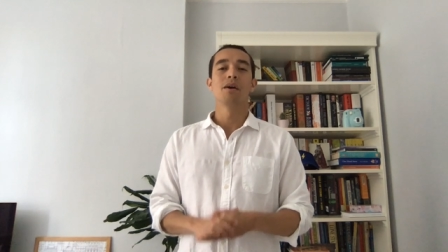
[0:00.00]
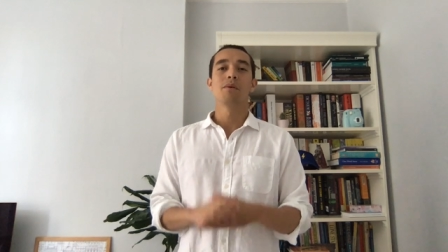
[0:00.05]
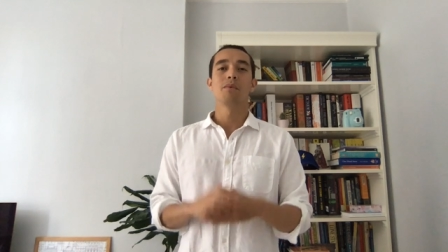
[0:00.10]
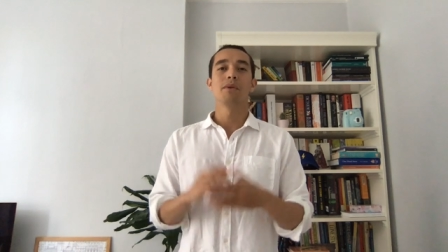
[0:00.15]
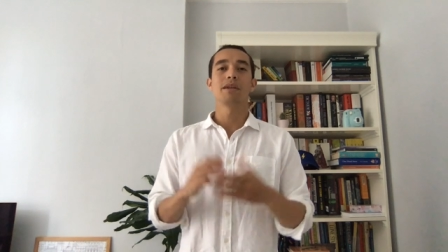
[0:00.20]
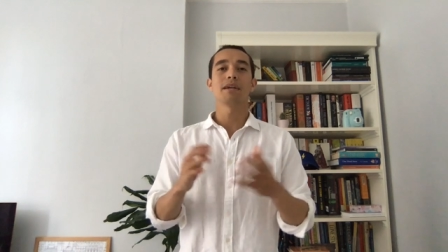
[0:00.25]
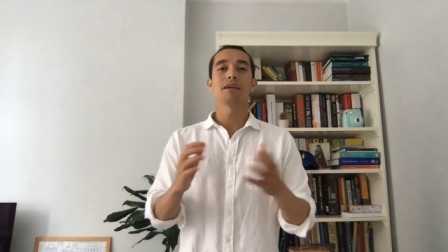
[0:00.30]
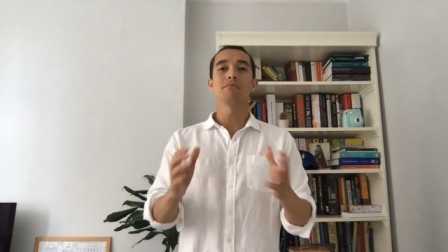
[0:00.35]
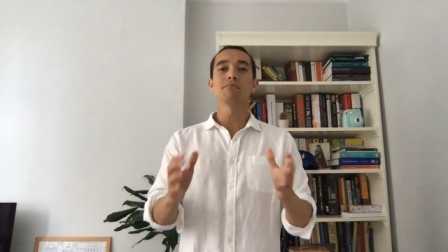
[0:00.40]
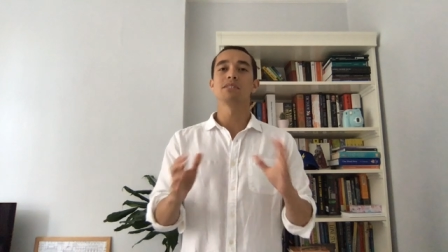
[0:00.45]

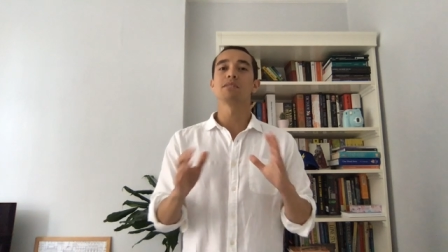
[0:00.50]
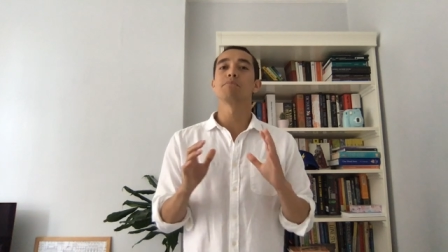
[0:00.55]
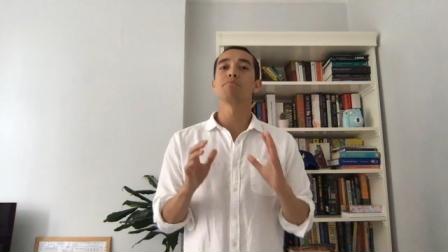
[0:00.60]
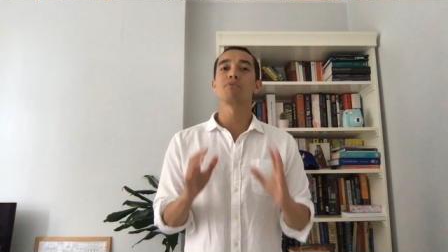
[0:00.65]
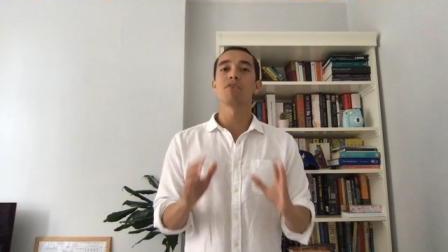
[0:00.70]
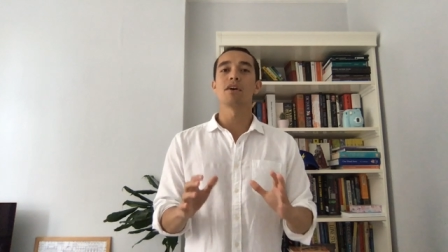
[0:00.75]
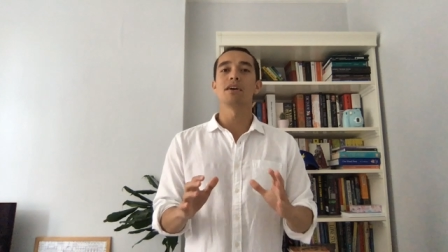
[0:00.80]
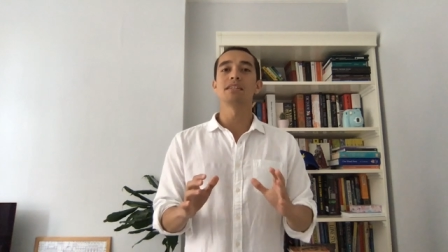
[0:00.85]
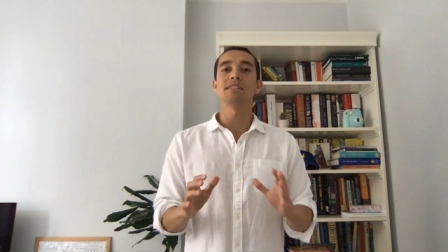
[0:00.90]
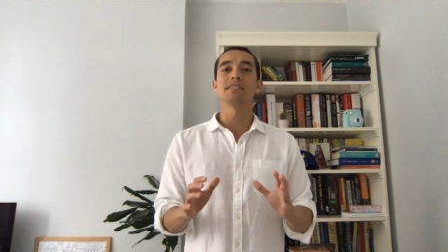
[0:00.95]
When it comes to
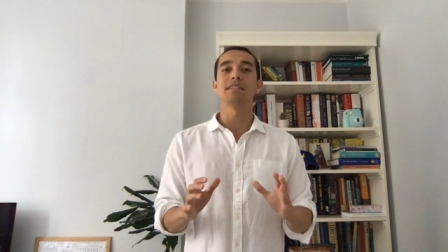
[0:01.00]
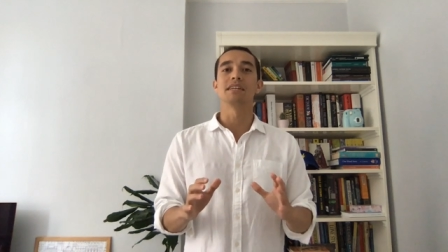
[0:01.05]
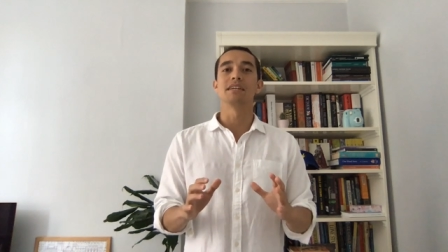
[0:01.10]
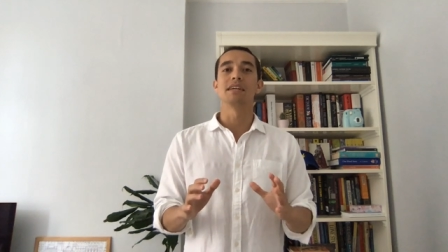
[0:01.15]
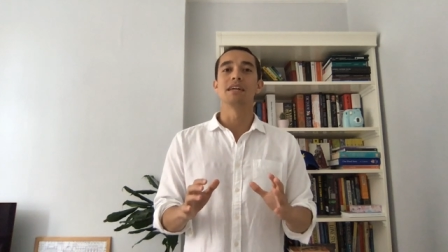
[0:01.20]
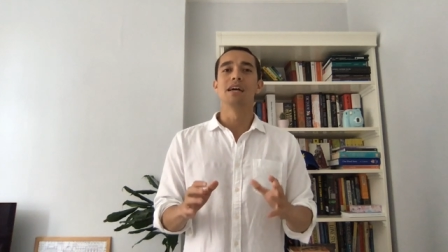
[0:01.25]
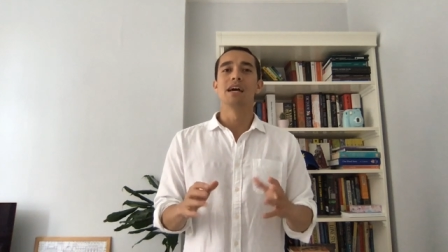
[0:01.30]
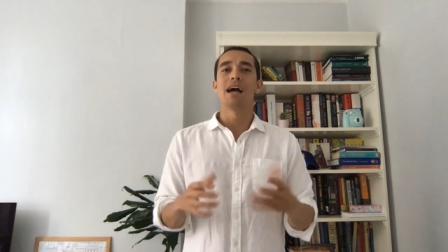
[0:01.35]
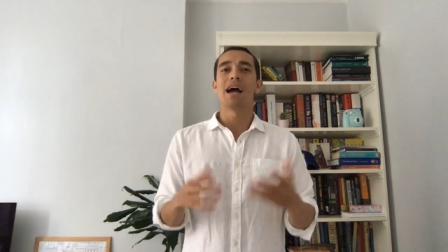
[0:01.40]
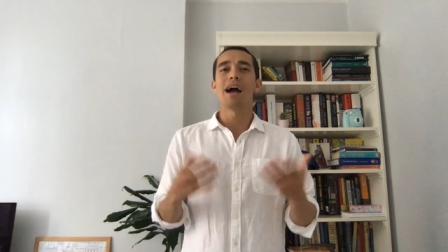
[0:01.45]
pricing,
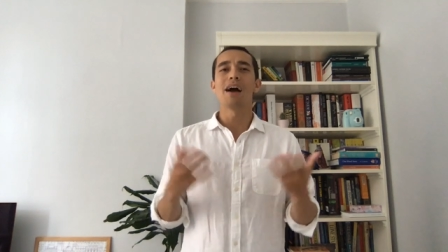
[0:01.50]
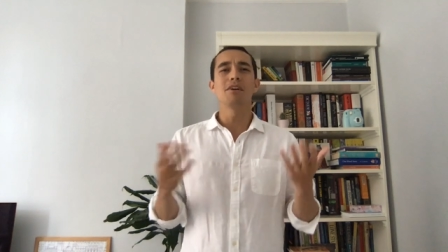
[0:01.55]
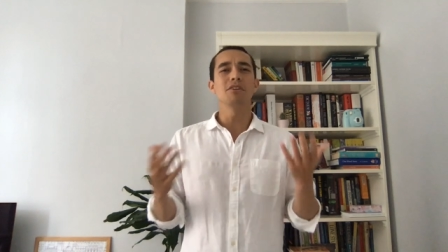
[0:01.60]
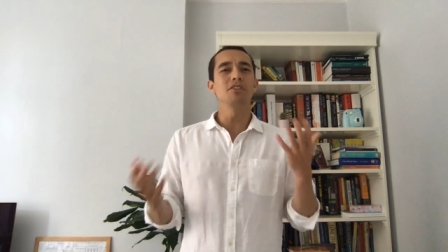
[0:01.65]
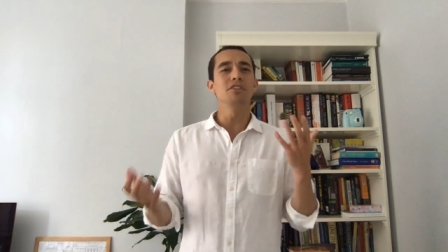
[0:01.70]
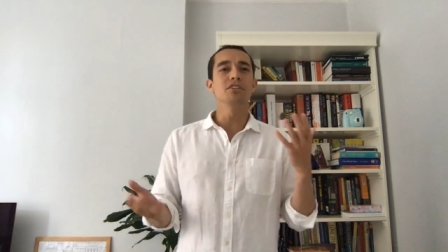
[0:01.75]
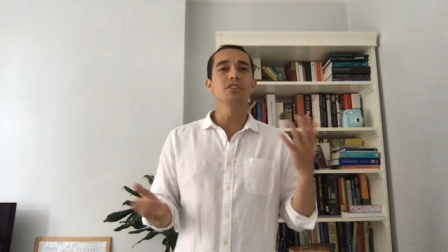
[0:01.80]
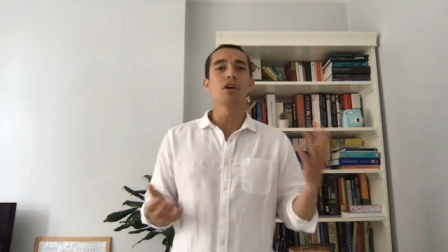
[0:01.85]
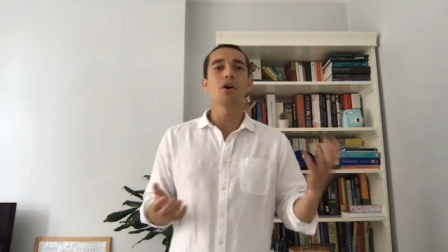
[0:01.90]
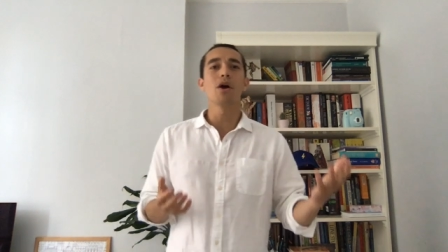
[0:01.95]
how do
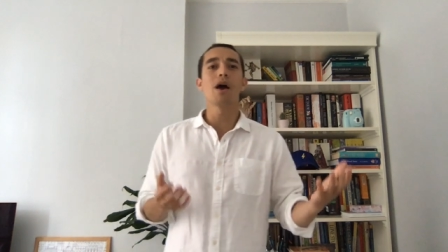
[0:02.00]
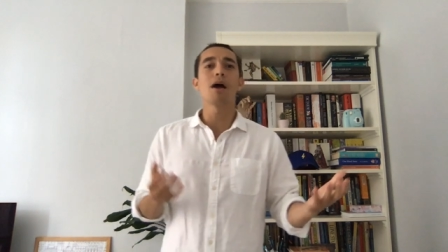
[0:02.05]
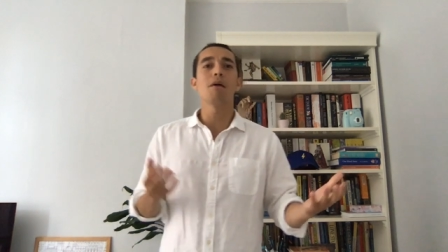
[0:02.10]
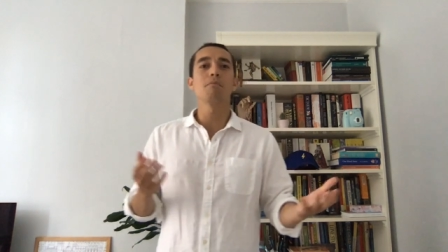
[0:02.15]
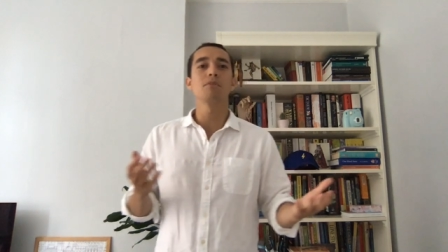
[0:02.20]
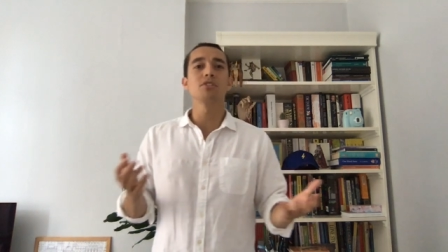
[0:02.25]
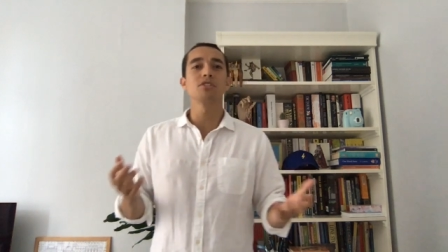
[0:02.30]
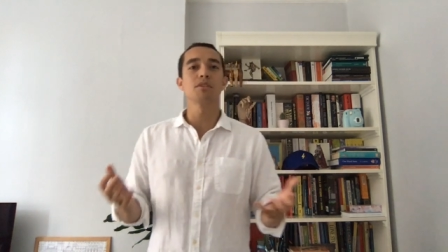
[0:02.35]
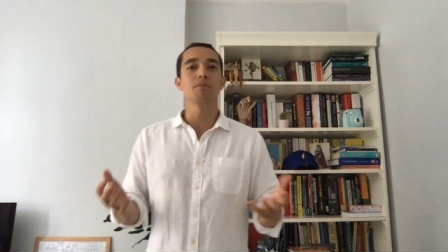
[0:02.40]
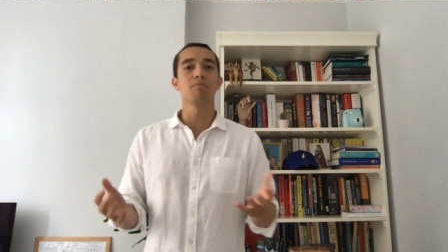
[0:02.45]
you know how
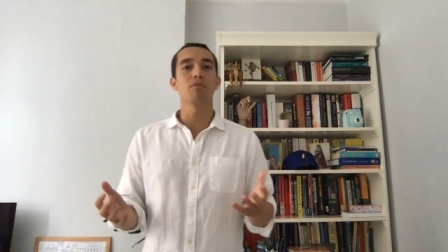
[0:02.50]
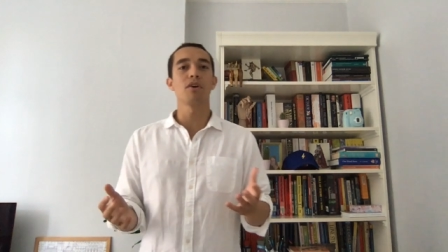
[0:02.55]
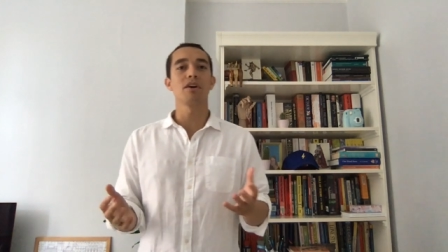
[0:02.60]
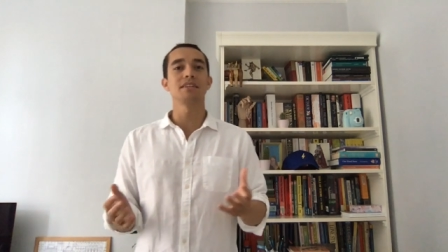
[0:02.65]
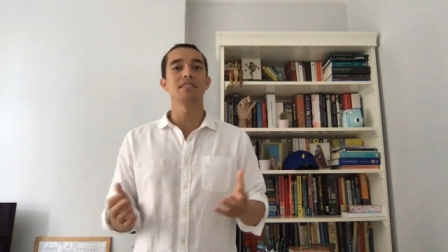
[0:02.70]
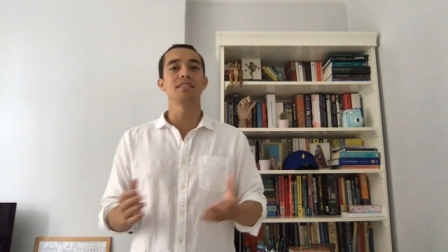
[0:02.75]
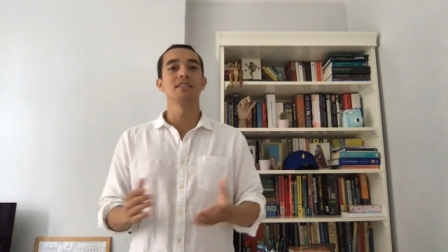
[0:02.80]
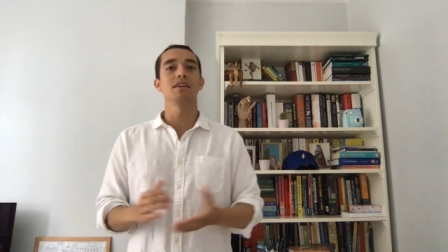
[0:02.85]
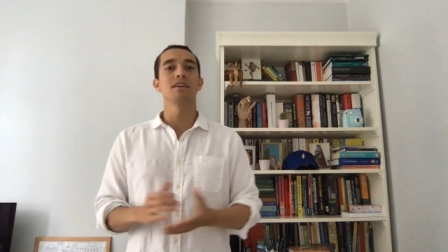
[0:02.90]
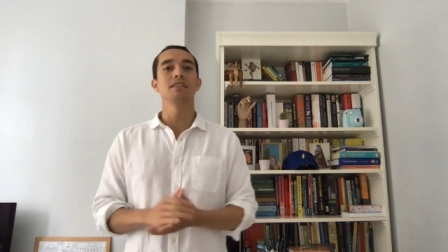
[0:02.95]
much to
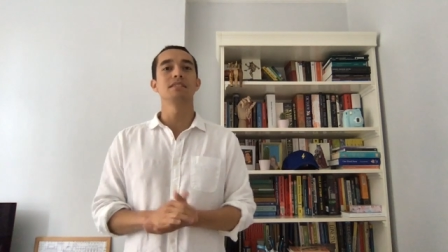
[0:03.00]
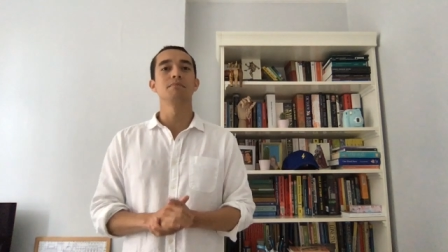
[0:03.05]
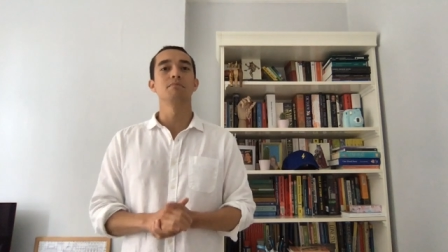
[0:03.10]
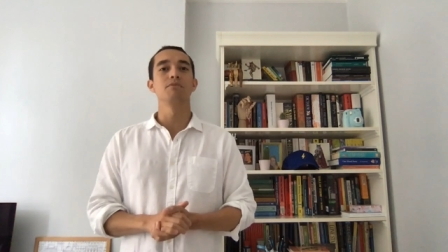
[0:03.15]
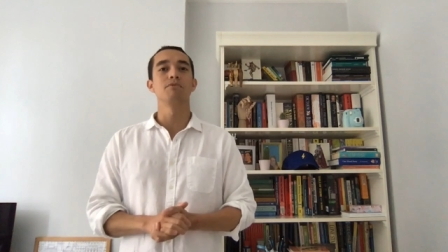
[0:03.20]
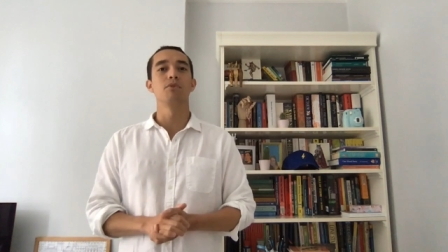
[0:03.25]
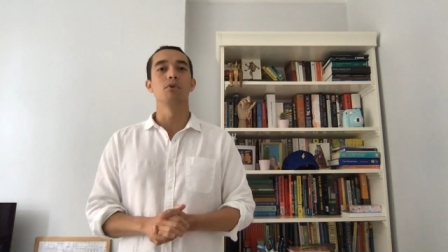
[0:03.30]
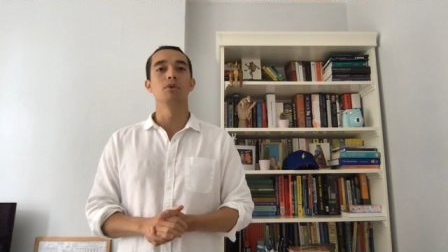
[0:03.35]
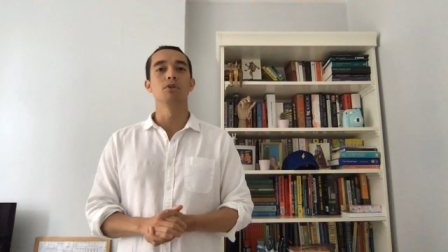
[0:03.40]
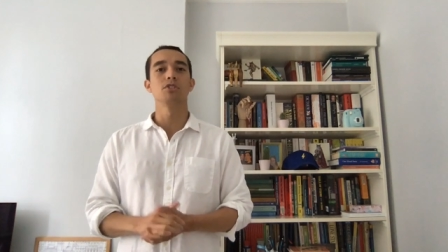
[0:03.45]
price an item
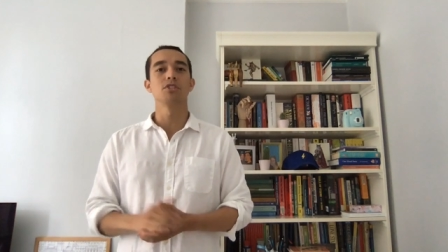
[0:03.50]
for?